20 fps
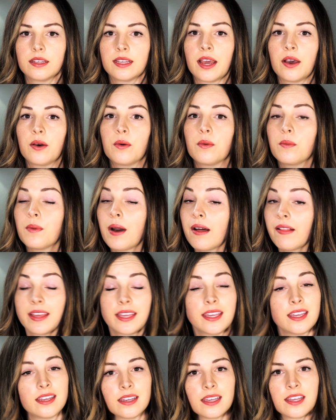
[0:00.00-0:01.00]
Now, while I
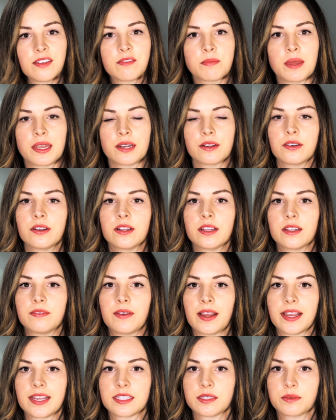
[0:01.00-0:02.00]
can't give medical
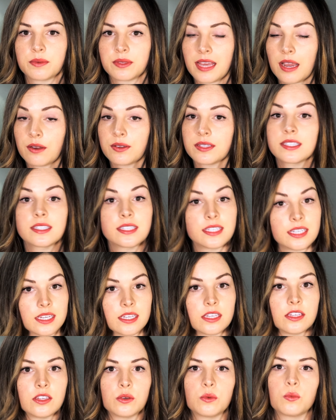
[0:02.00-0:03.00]
advice without
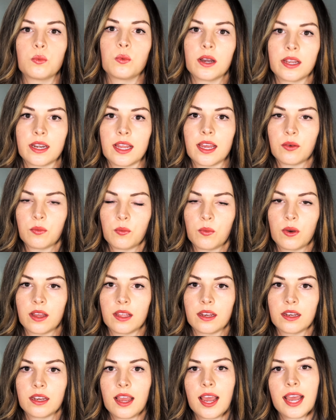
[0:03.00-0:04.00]
seeing you
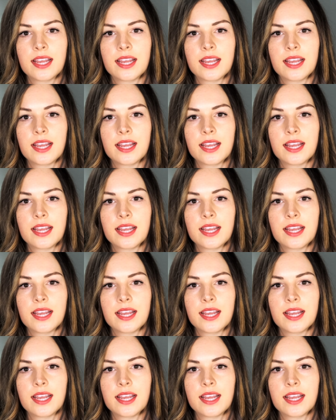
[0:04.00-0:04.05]
one-on-one,